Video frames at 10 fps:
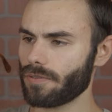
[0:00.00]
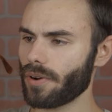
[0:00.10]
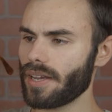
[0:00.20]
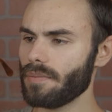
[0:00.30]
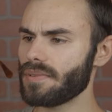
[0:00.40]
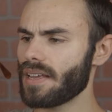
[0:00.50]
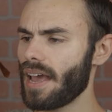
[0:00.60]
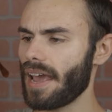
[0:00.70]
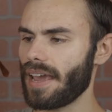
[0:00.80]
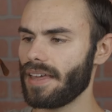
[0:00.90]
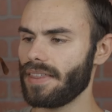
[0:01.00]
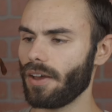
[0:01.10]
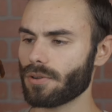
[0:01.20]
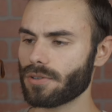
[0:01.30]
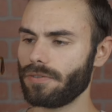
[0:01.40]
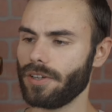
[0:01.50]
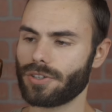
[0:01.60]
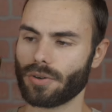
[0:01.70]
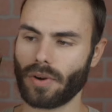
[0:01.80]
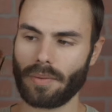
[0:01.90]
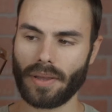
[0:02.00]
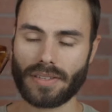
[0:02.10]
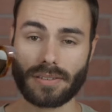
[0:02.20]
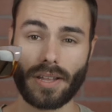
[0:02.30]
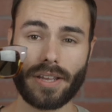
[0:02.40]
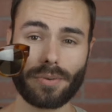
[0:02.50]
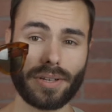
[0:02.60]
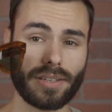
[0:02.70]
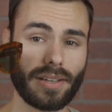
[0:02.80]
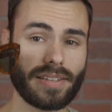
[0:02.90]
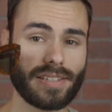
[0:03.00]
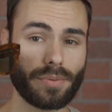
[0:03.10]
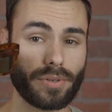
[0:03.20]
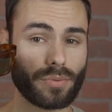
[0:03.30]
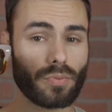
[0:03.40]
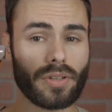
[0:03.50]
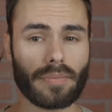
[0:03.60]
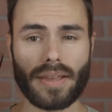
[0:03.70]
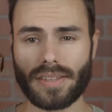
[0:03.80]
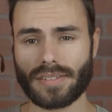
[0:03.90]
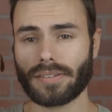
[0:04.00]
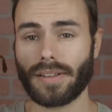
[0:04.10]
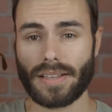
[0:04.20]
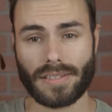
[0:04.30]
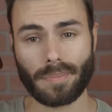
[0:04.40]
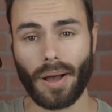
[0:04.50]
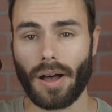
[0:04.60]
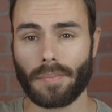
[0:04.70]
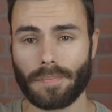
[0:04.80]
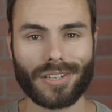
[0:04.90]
frames, and they also feature Ray-Ban's light green lenses, which really make these sunglasses pop.